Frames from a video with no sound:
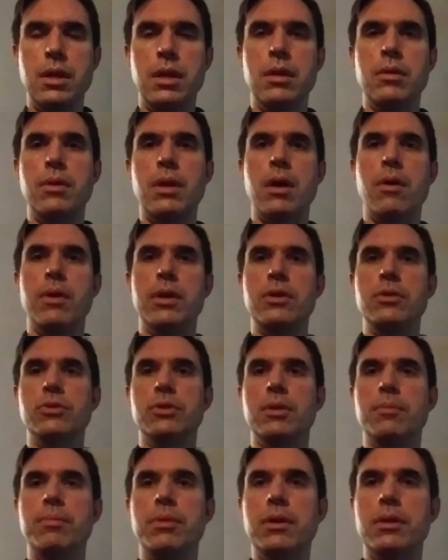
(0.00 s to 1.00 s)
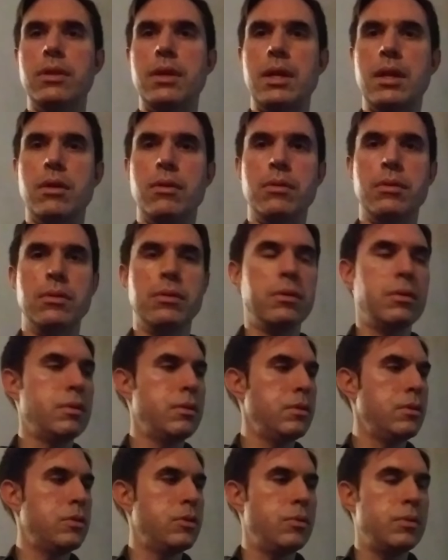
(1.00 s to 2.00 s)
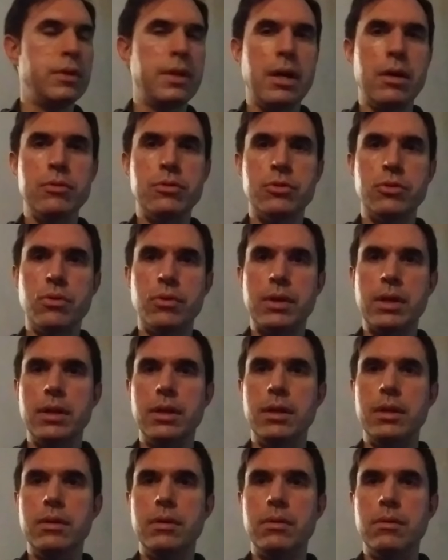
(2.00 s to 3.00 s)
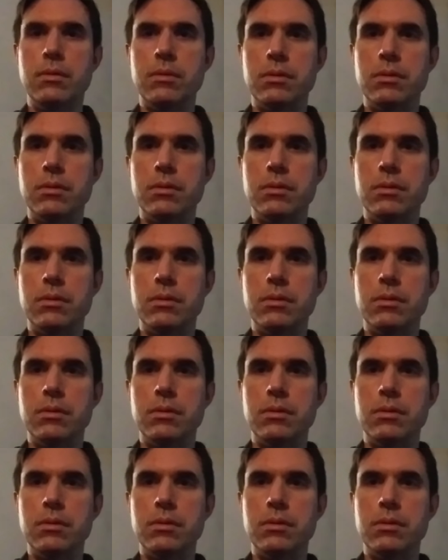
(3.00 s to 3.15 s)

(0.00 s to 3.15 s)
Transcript: and how I usually pick that, I'll do a downstroke on it,